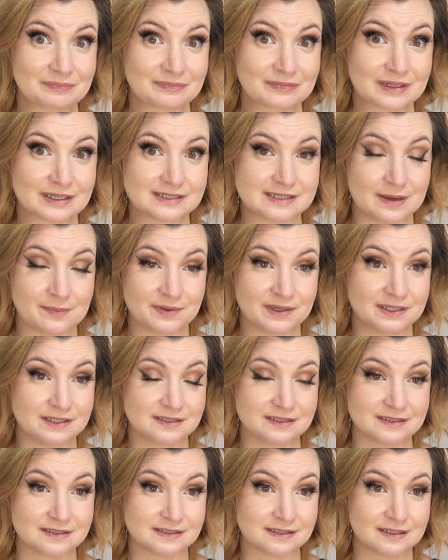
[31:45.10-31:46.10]
Because that
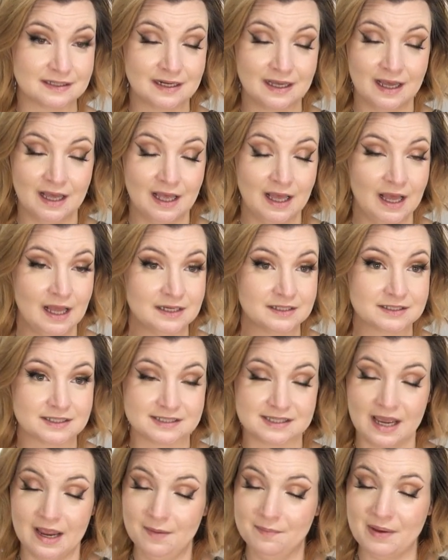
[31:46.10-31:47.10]
means,
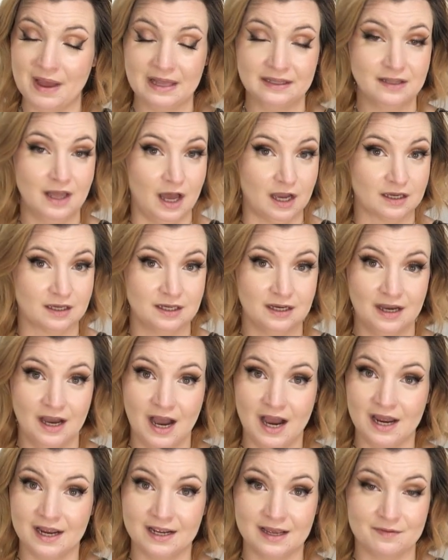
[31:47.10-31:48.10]
because I have bad luck.
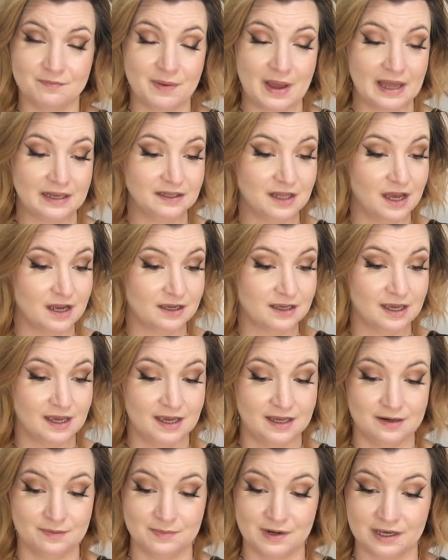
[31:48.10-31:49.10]
I have bad luck
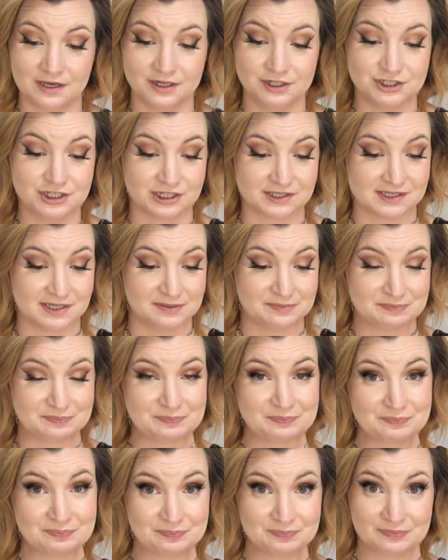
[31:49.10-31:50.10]
and I'm not going to jinx it.
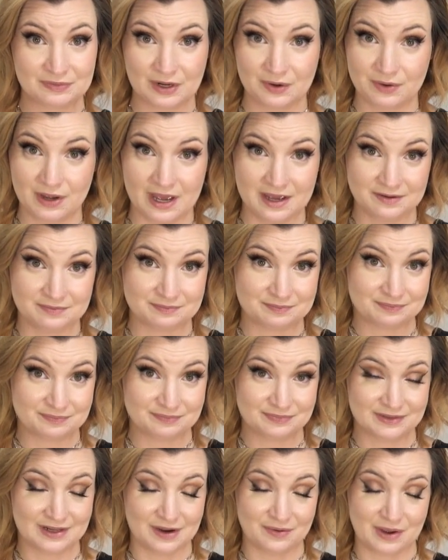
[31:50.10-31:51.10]
Okay?
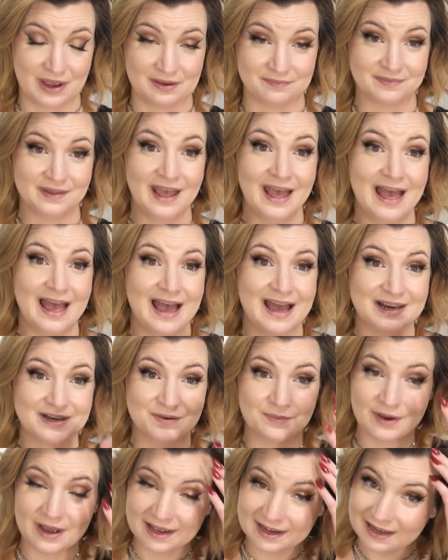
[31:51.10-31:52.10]
Okay.
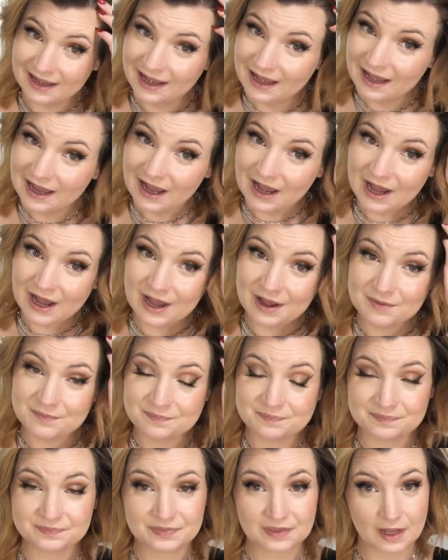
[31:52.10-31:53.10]
Anyway,
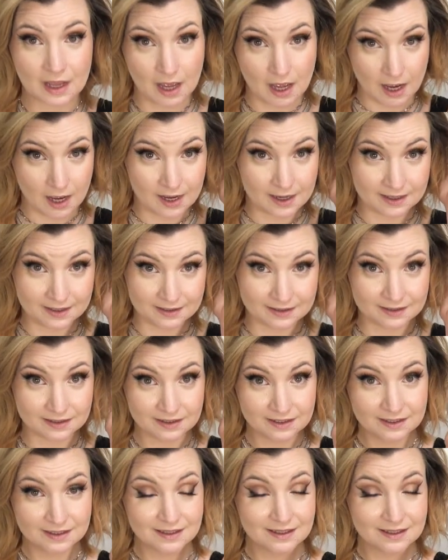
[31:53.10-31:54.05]
um, I